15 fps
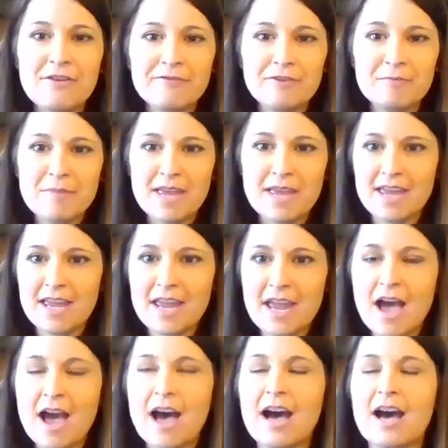know for me,
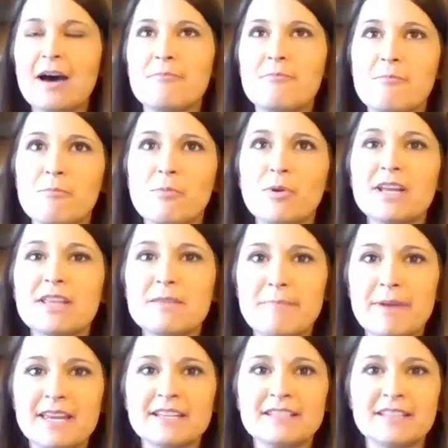one of the
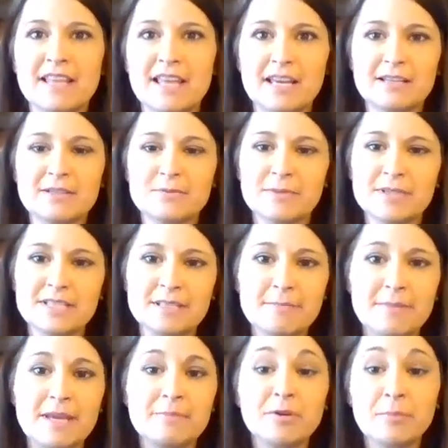biggest things was to
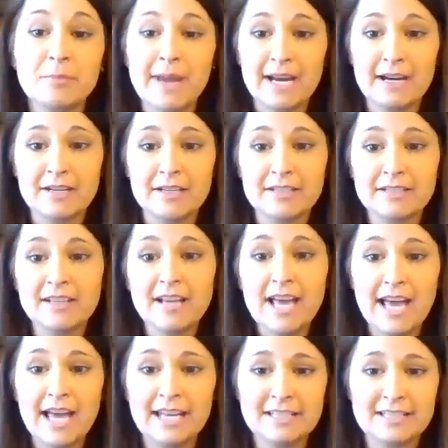be prepared
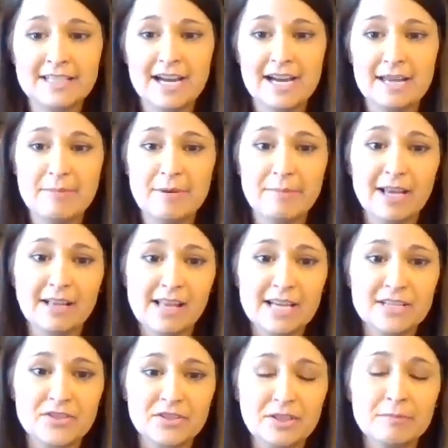ahead of time in my
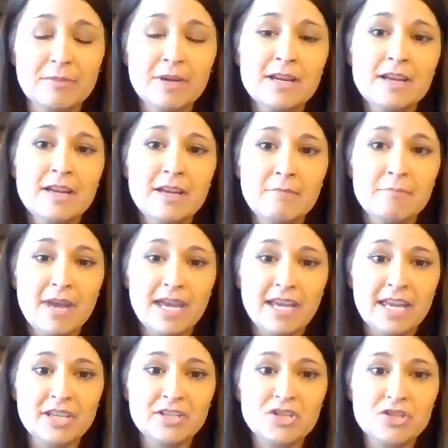classroom,
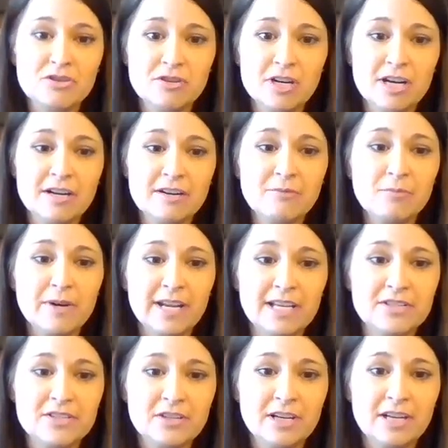making sure when
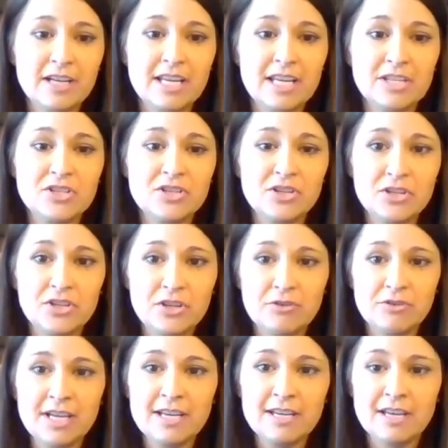I start each
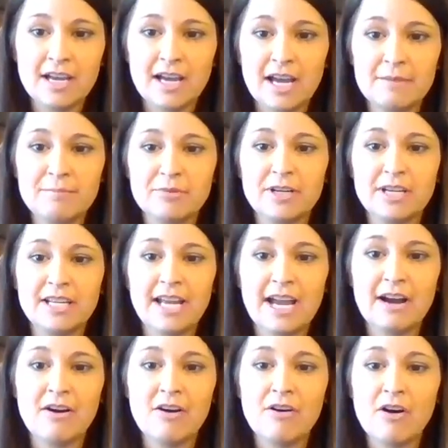unit, I printed
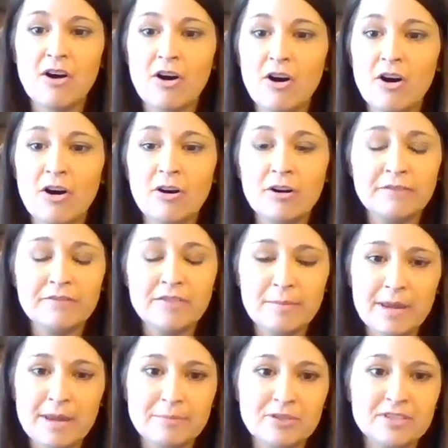out all of the
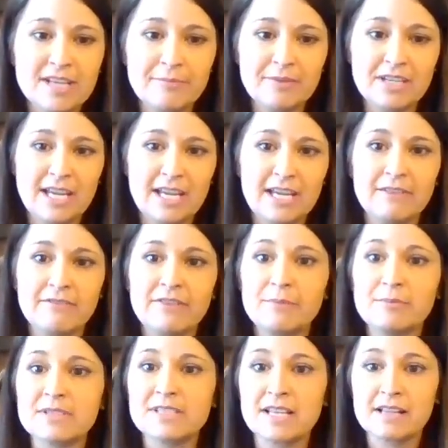papers I would need. If
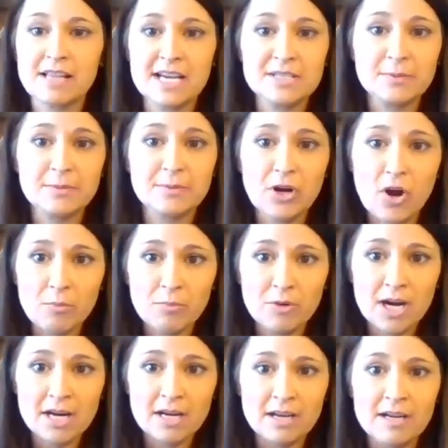it was the classwork homework,
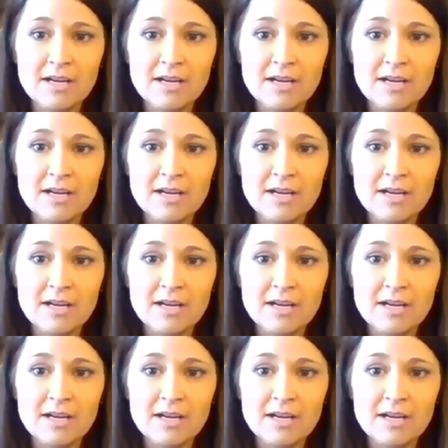